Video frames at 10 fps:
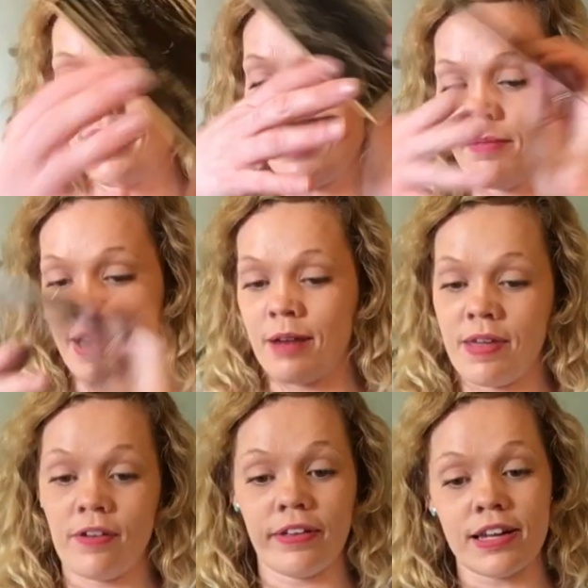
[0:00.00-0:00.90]
And it might
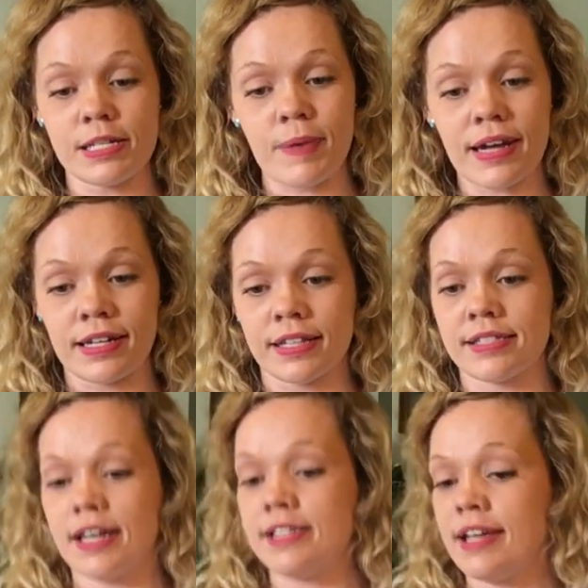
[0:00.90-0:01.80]
be really unexpected
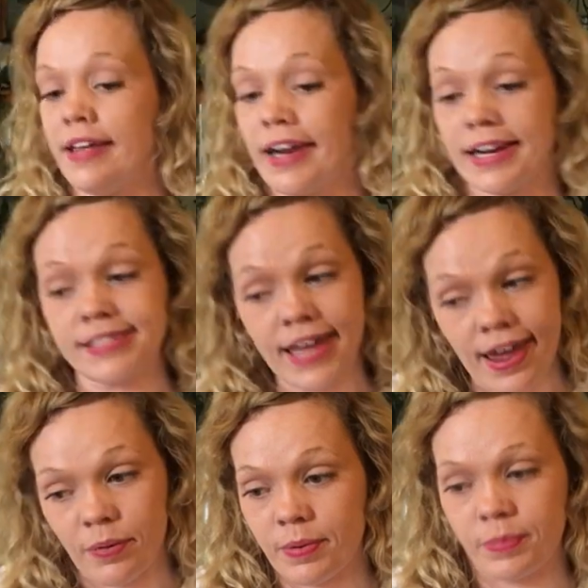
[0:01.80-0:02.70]
because like I
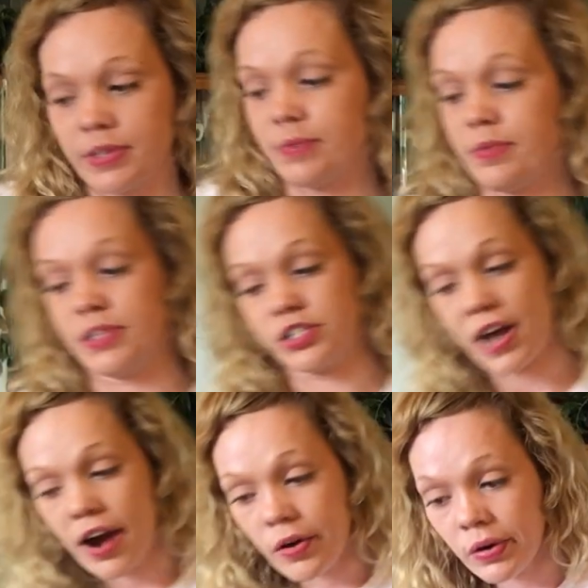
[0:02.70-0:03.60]
said, when the
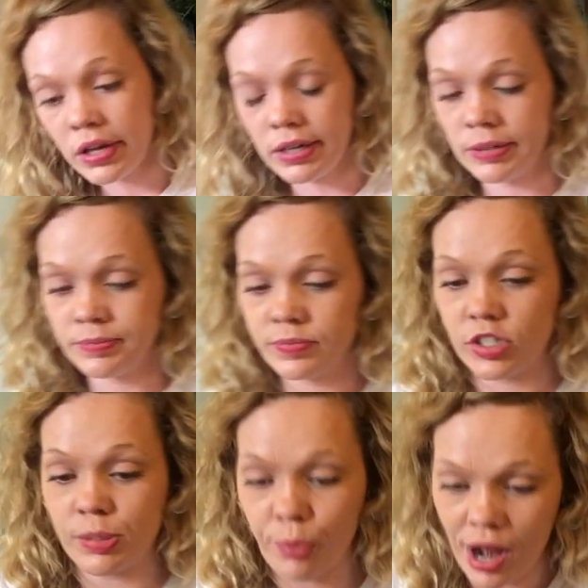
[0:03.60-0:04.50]
shadow
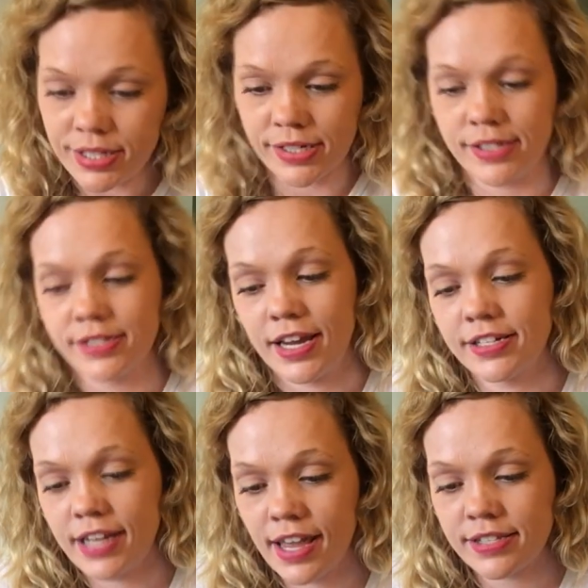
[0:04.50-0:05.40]
suppresses,
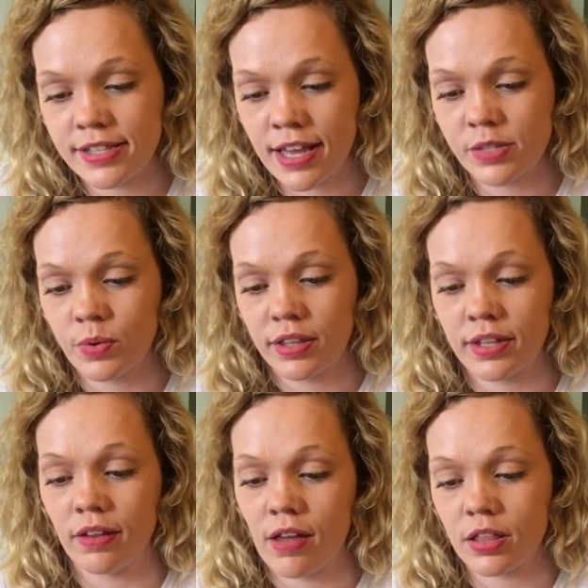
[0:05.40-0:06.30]
it takes things
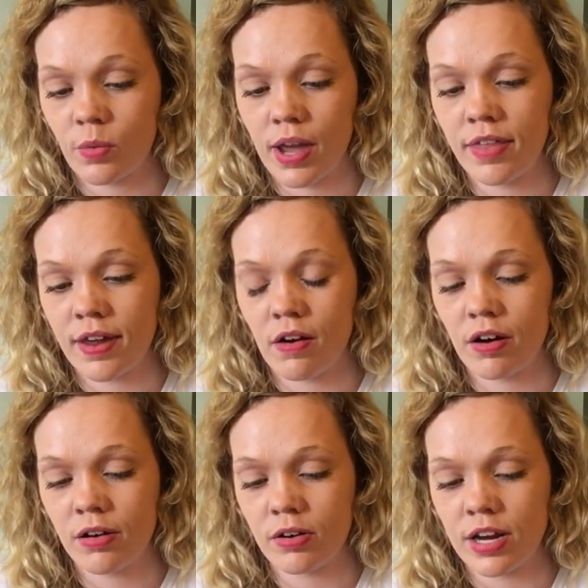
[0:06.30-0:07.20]
with it along the way that
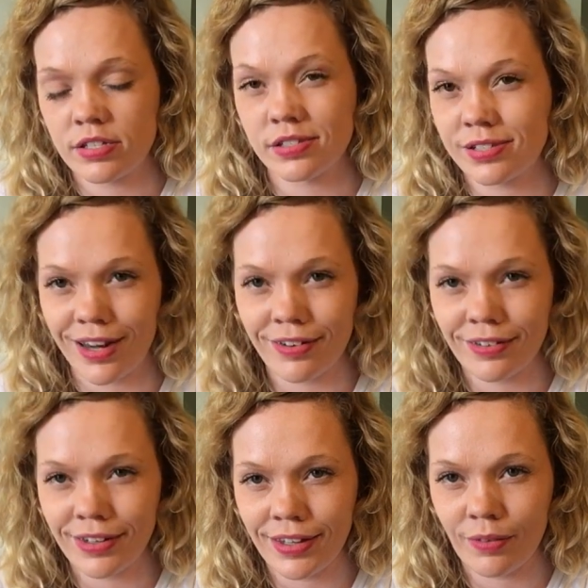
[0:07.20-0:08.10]
aren't
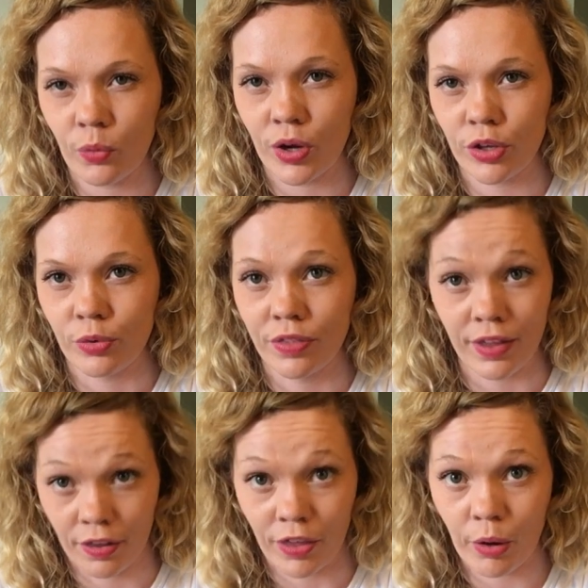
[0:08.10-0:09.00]
necessarily what you would
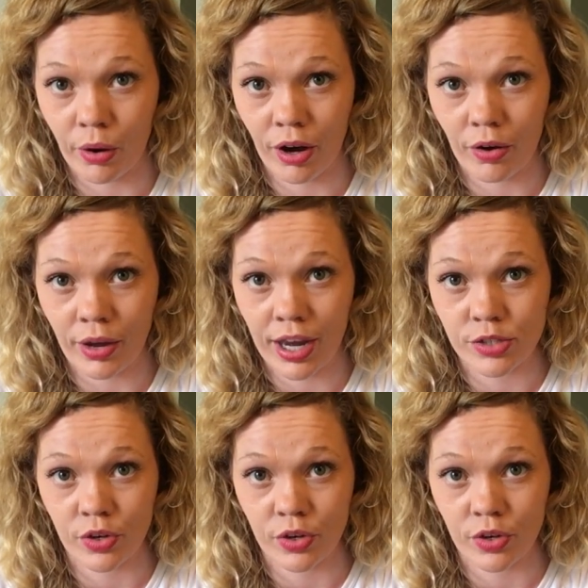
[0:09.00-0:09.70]
think they were, okay?